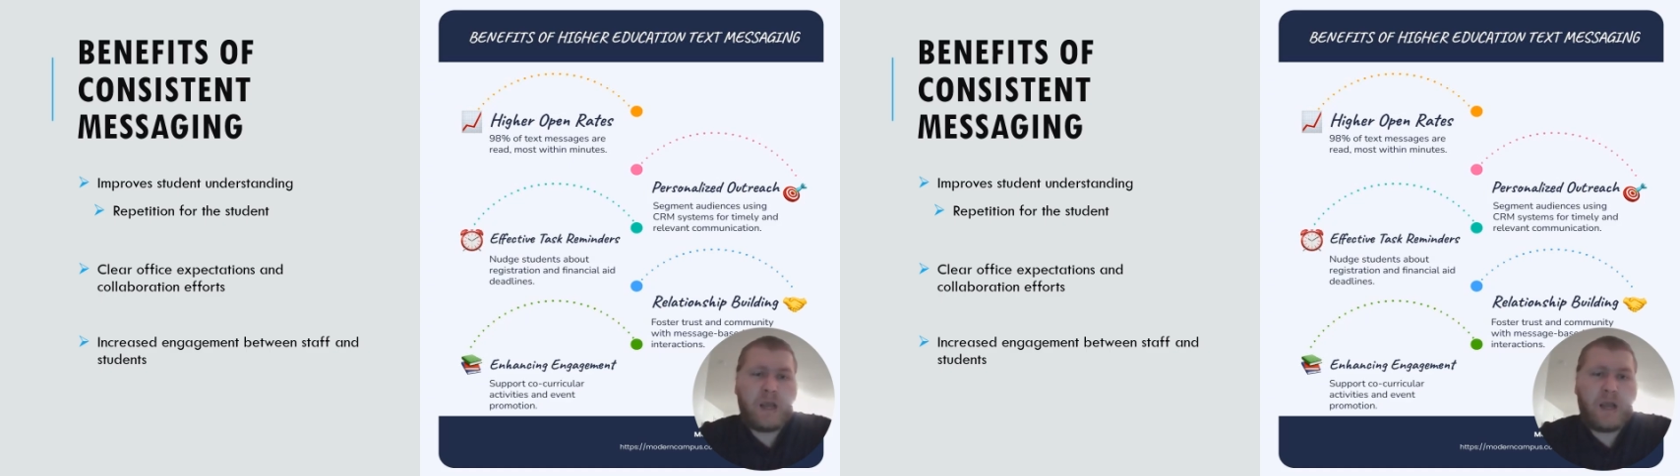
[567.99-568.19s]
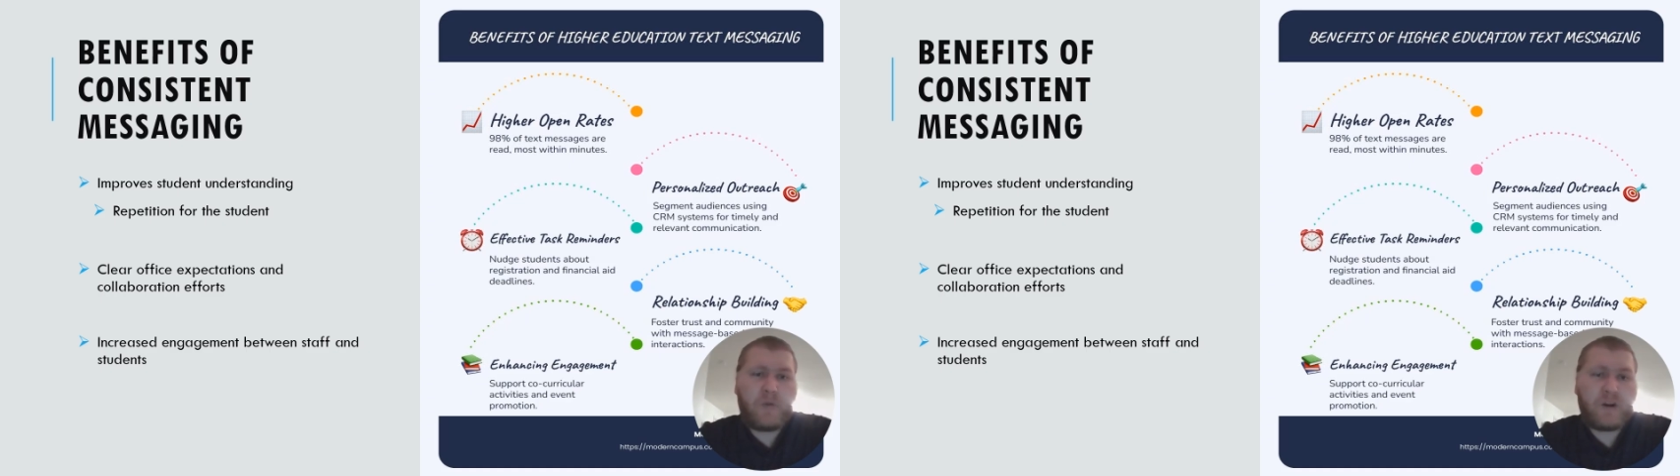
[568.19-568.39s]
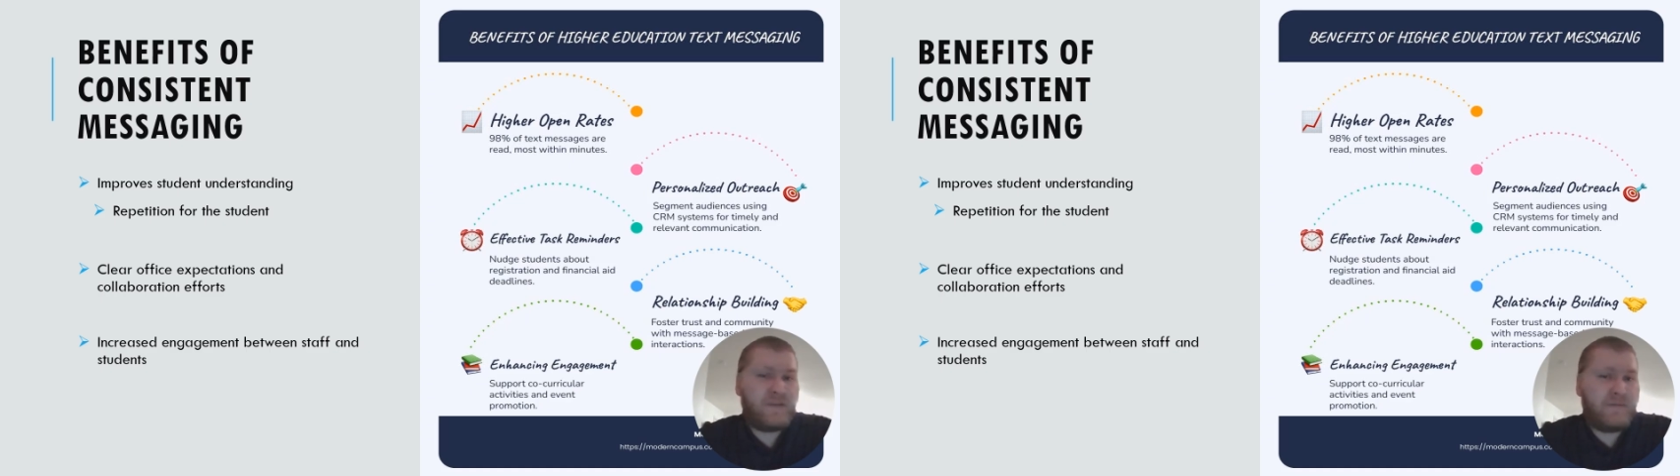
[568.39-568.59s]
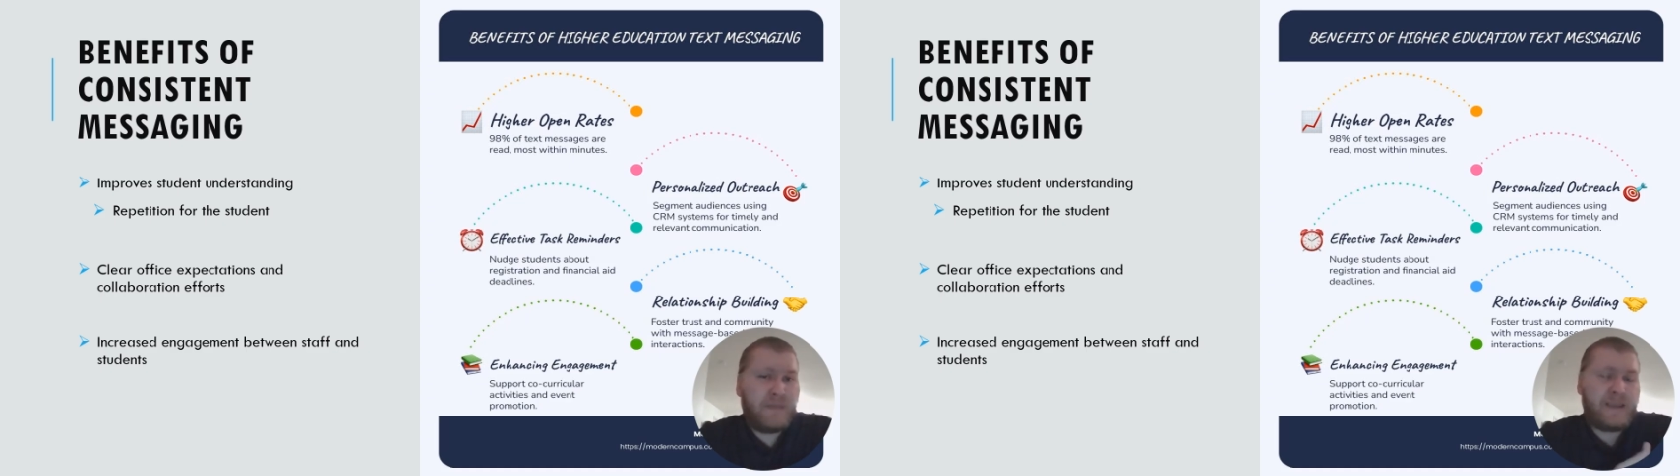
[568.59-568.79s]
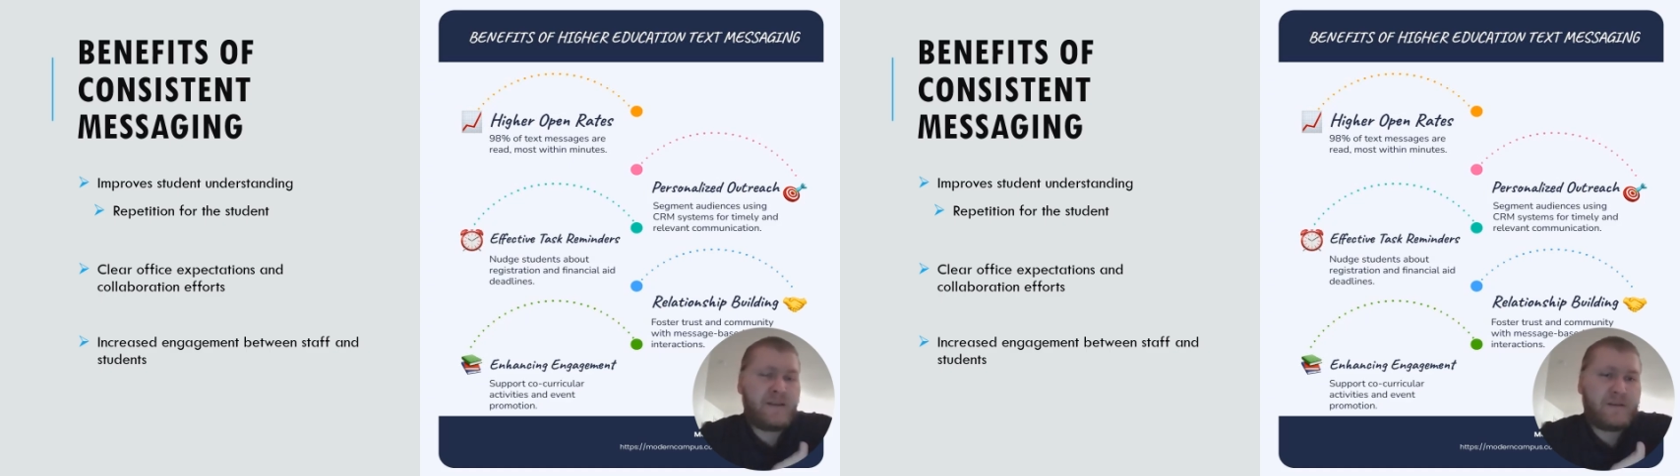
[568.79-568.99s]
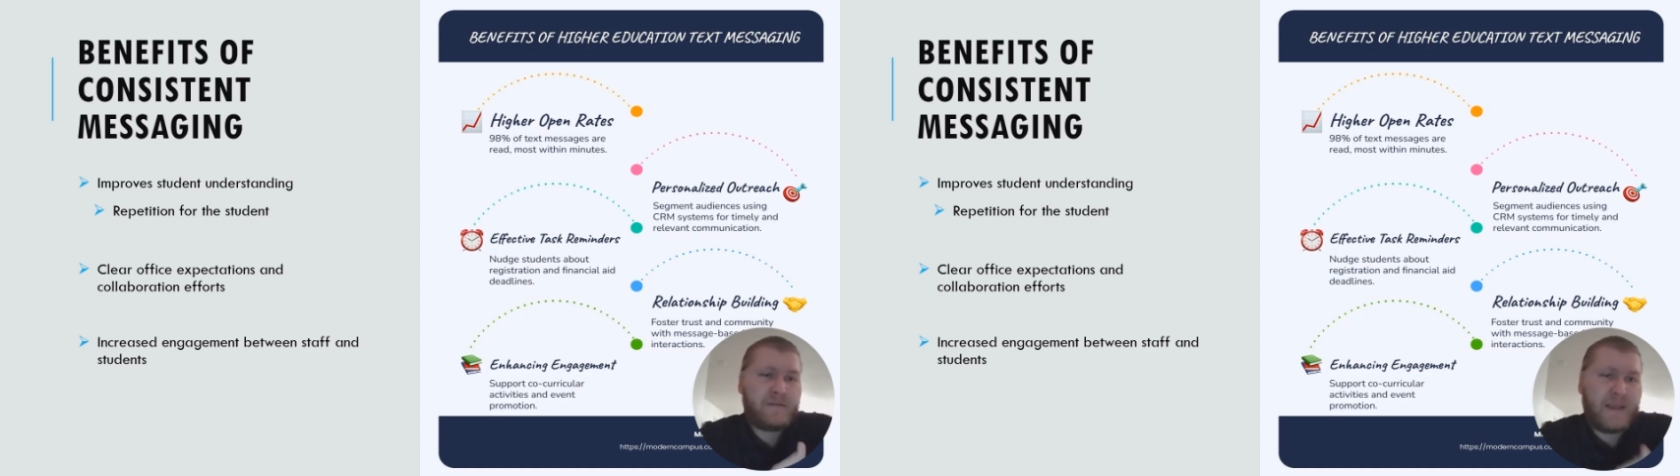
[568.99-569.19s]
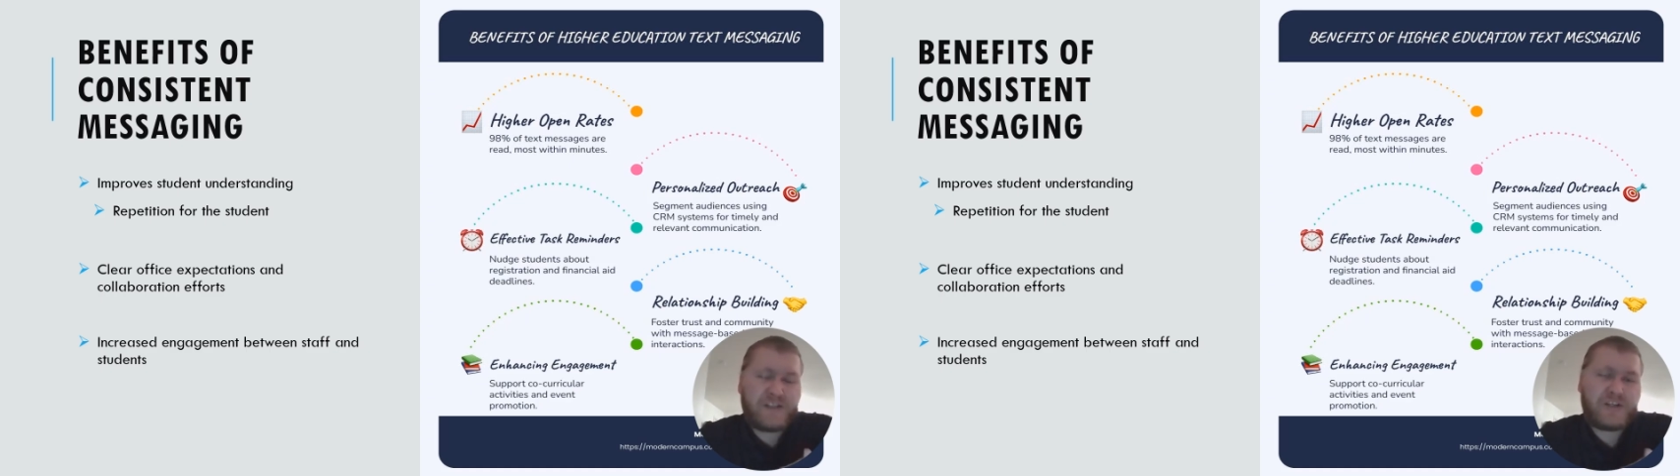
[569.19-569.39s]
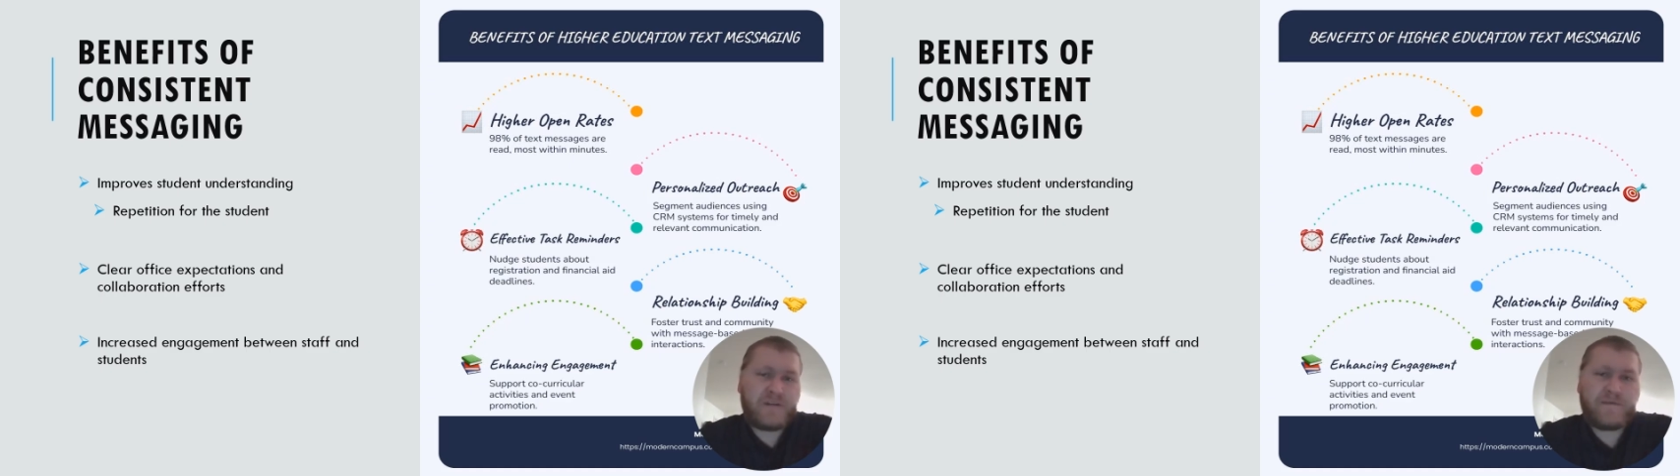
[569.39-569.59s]
one of the main
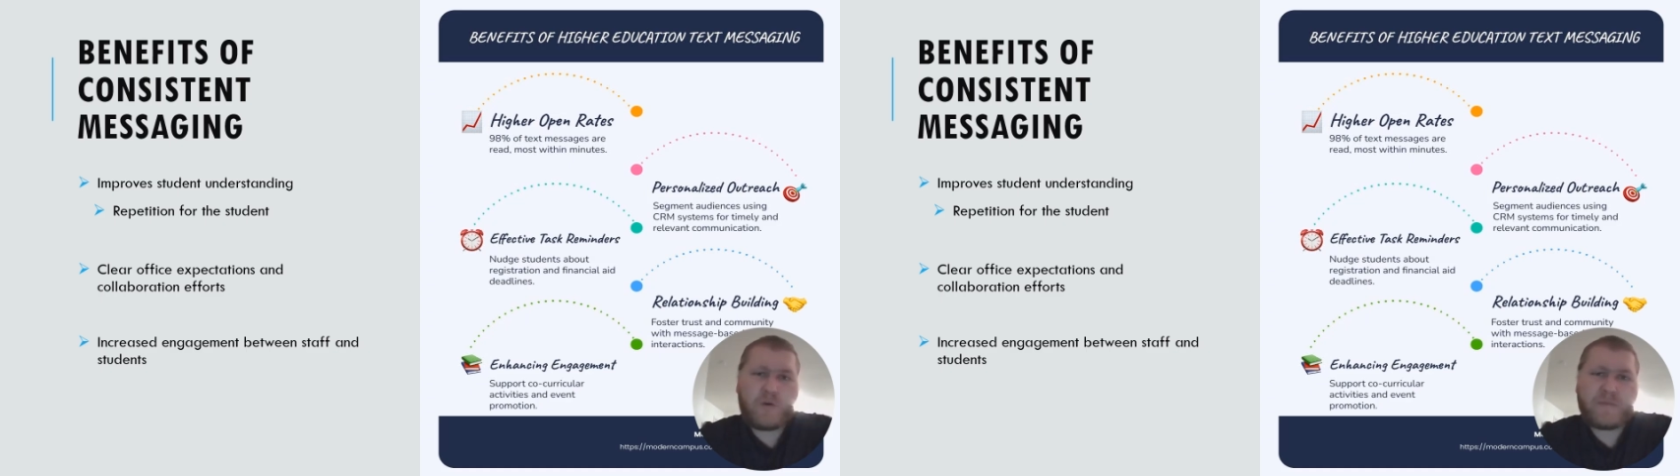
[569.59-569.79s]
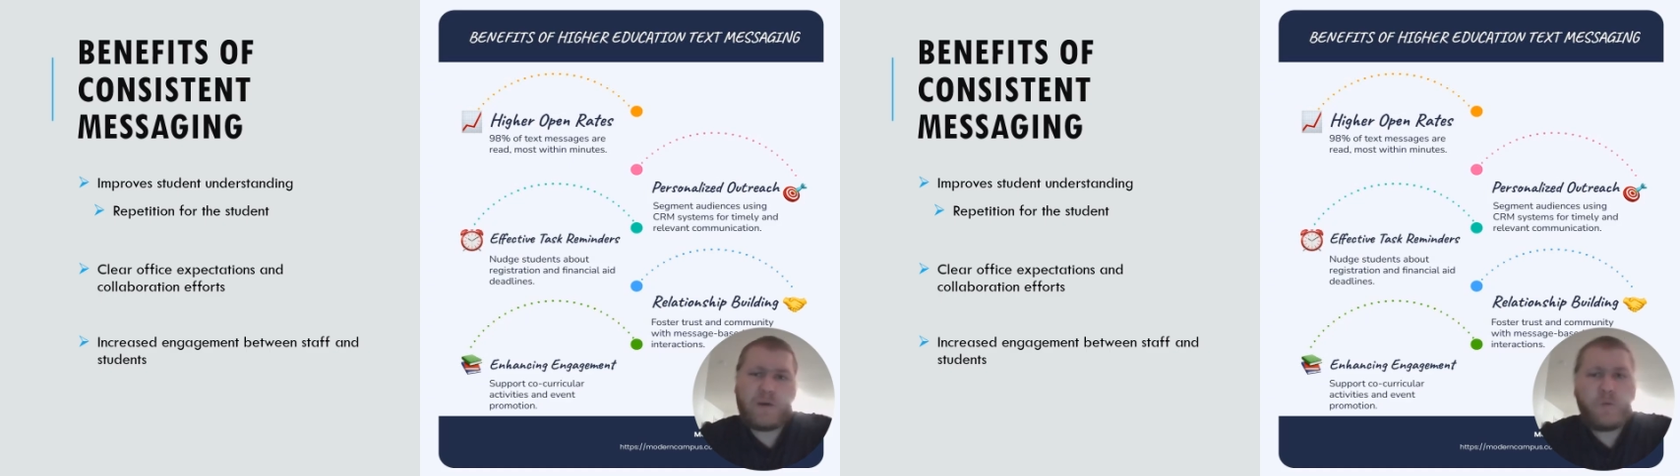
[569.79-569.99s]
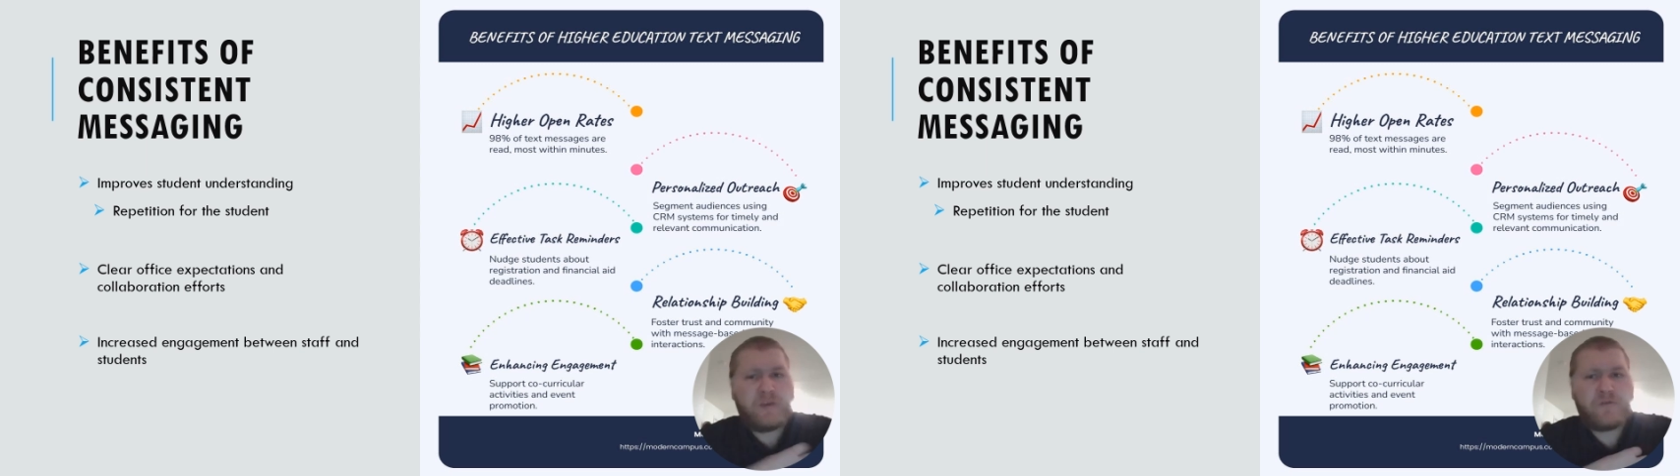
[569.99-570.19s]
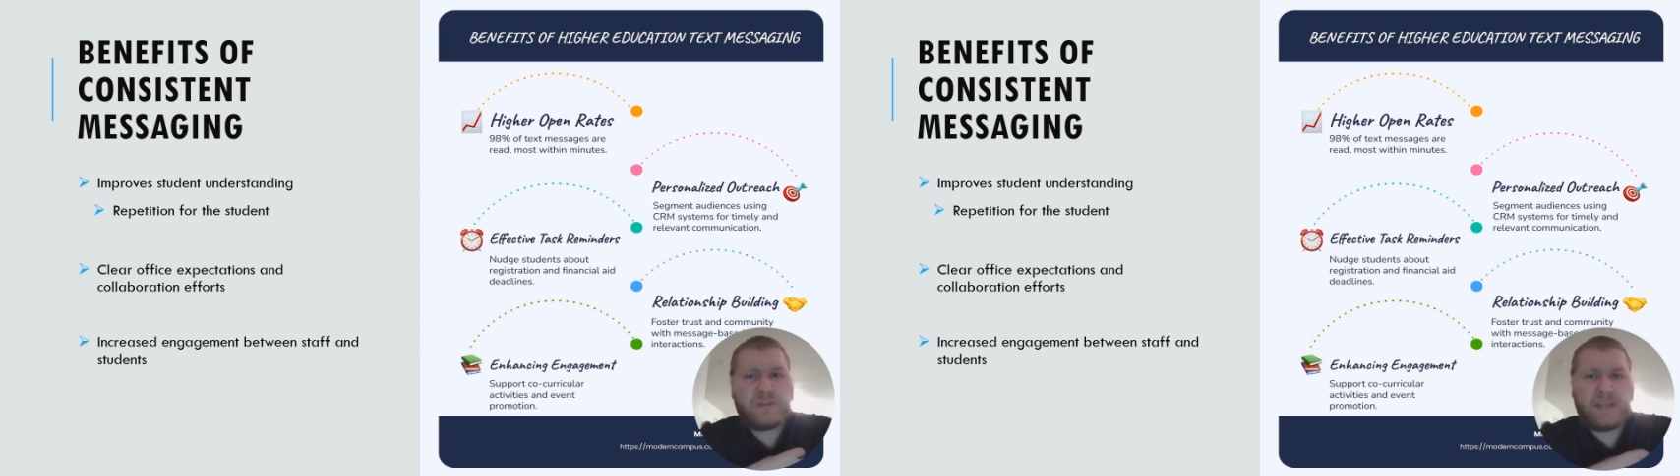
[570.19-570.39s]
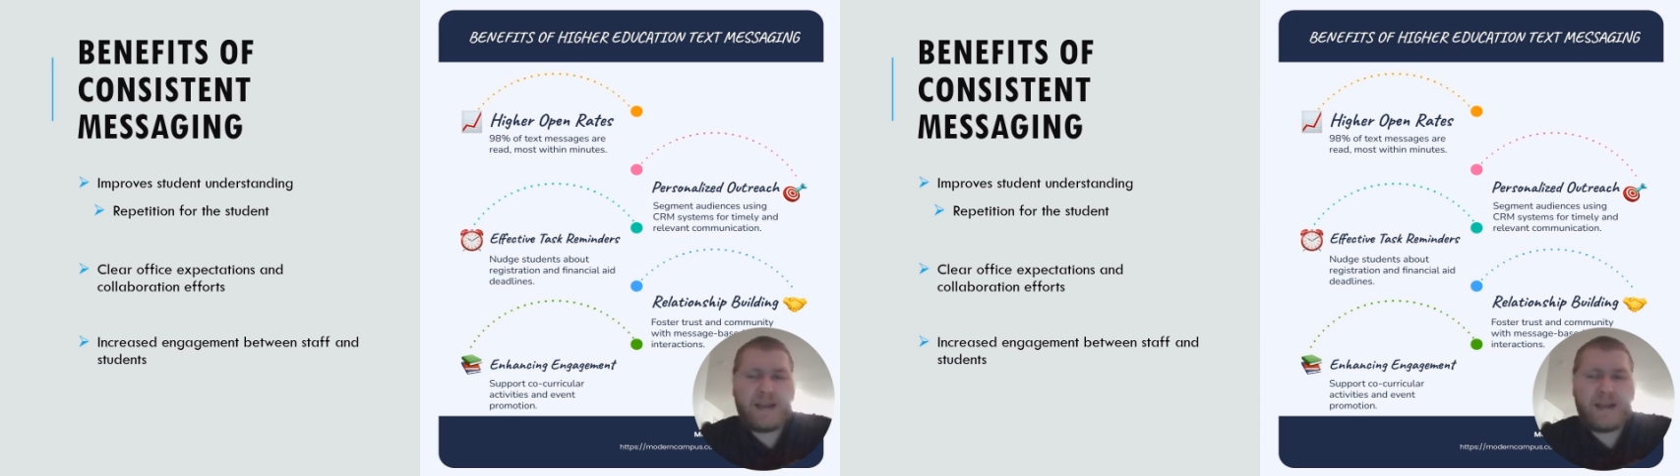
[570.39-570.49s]
messaging forms that we use,